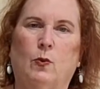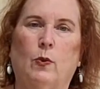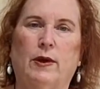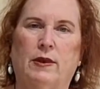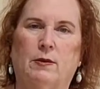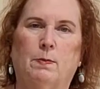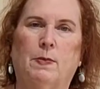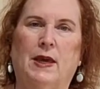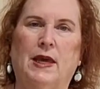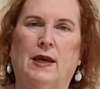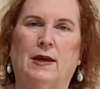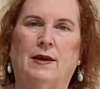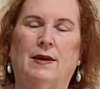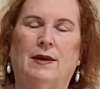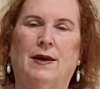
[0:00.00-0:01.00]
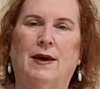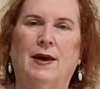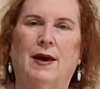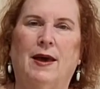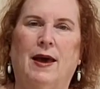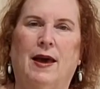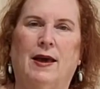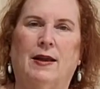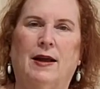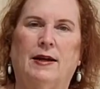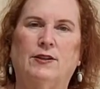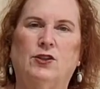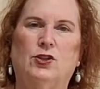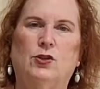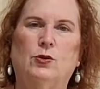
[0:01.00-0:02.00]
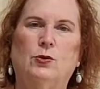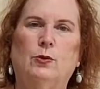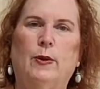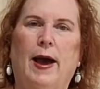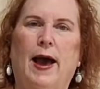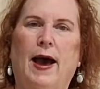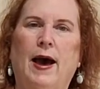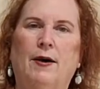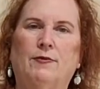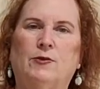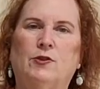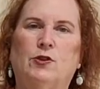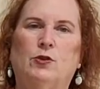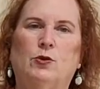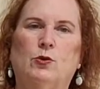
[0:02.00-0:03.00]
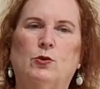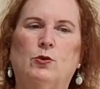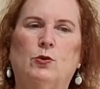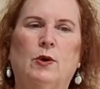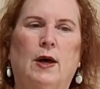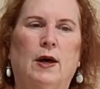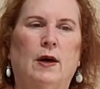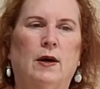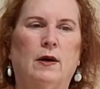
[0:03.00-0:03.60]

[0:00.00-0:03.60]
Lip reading: with me, and I do have to